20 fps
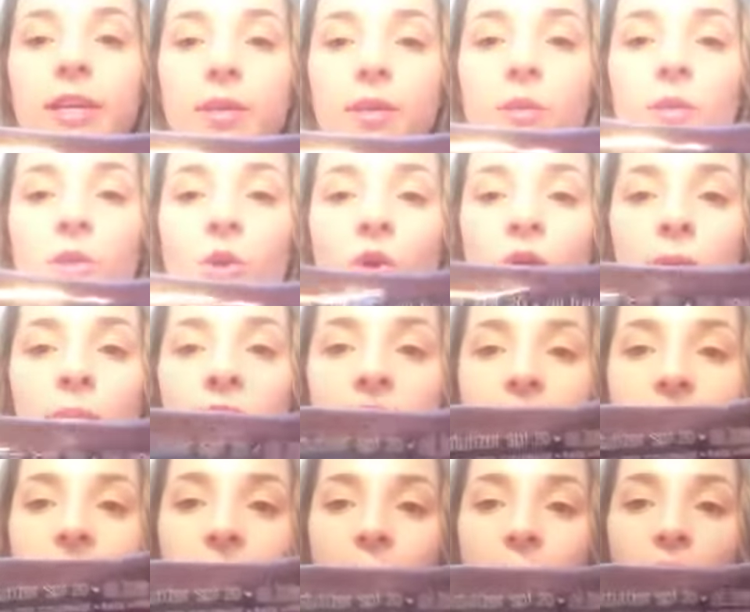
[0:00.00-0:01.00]
Laura
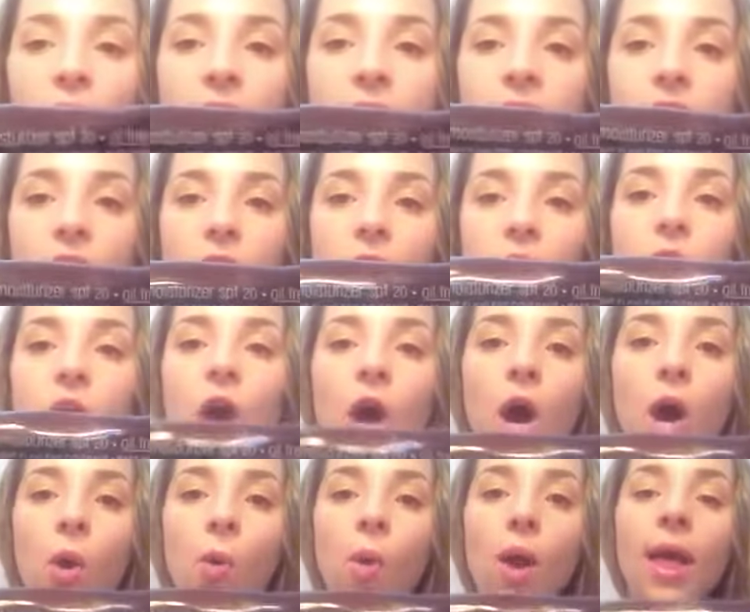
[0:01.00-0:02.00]
Mercier products
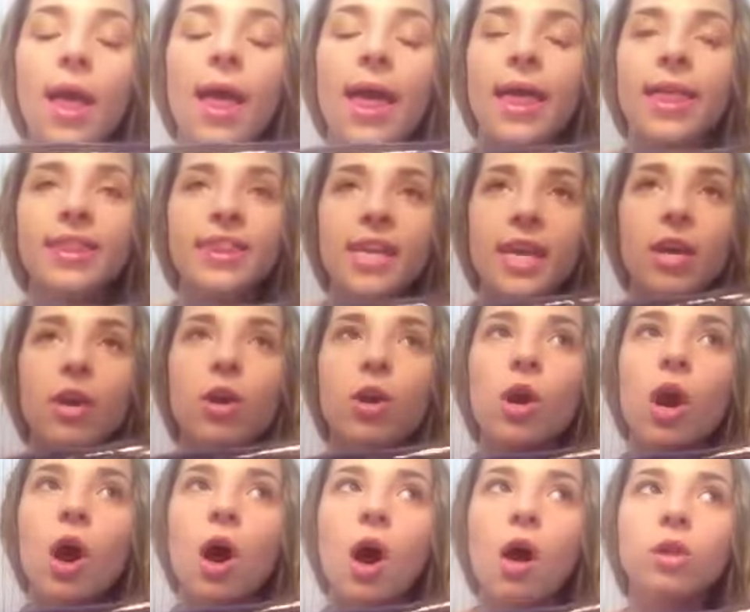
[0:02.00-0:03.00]
go,
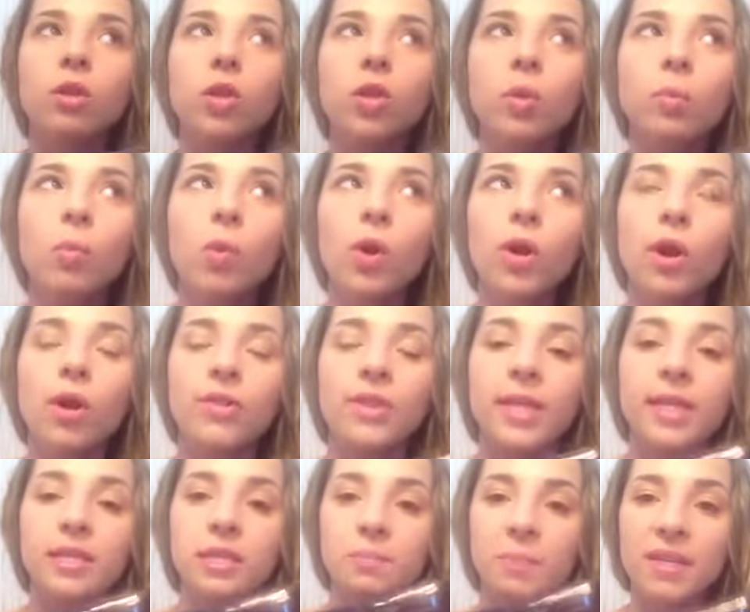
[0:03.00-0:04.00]
they're a little more on the
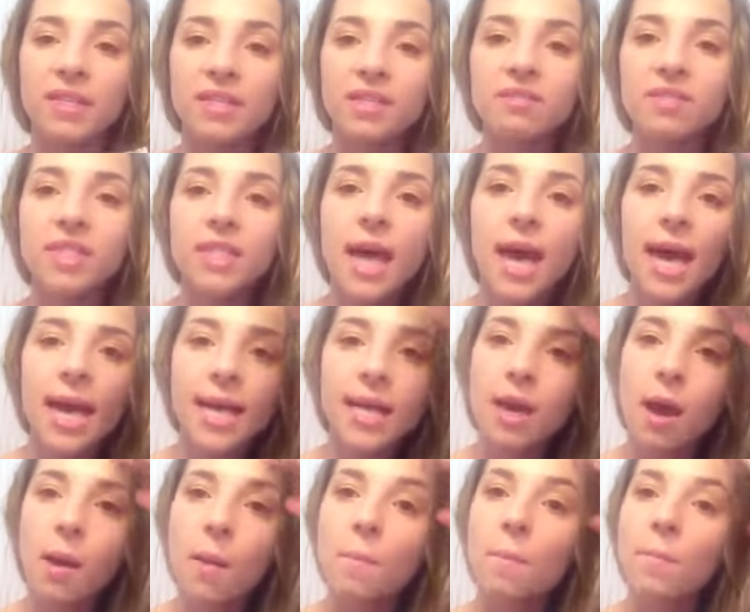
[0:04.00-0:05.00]
expensive side,
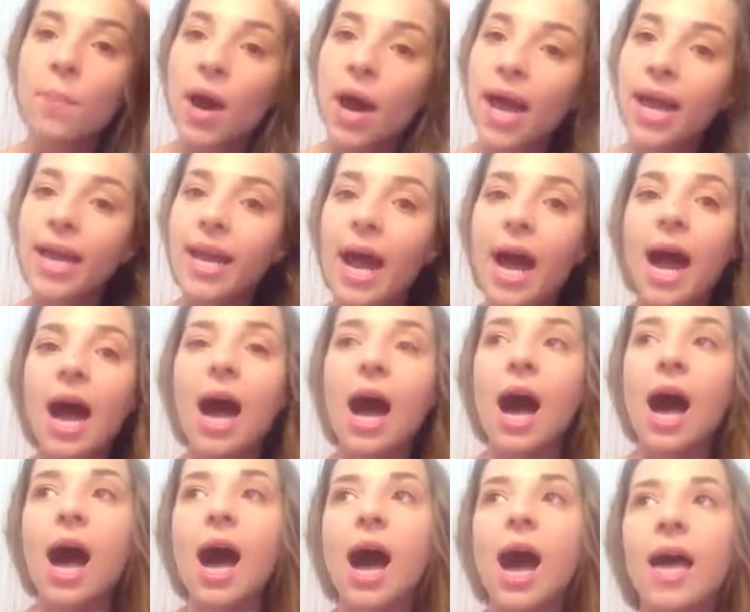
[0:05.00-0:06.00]
but
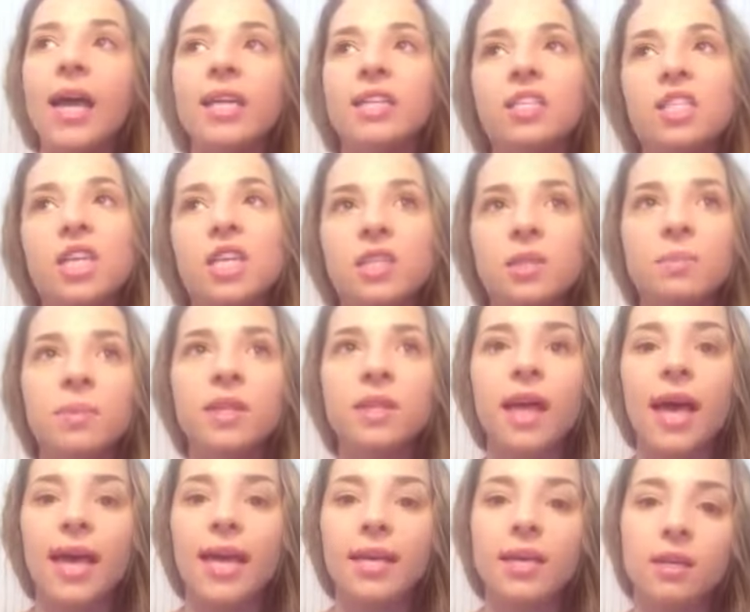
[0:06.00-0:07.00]
it takes me
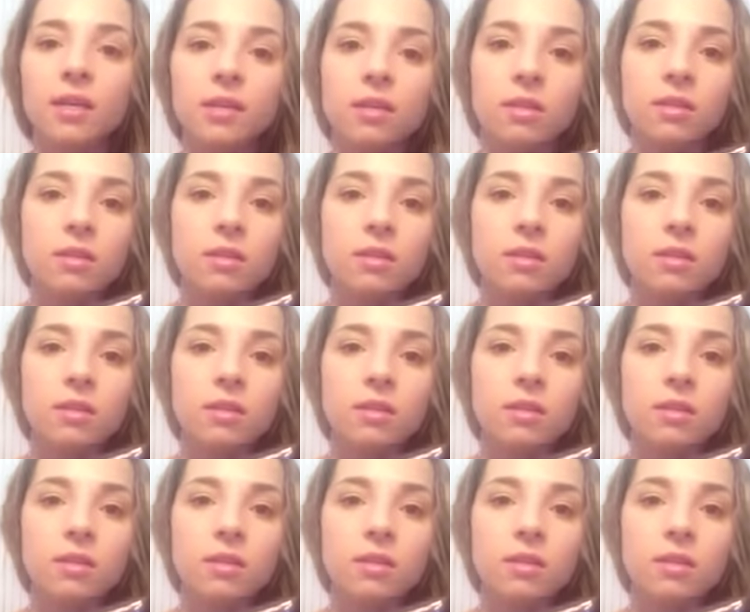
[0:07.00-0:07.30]
like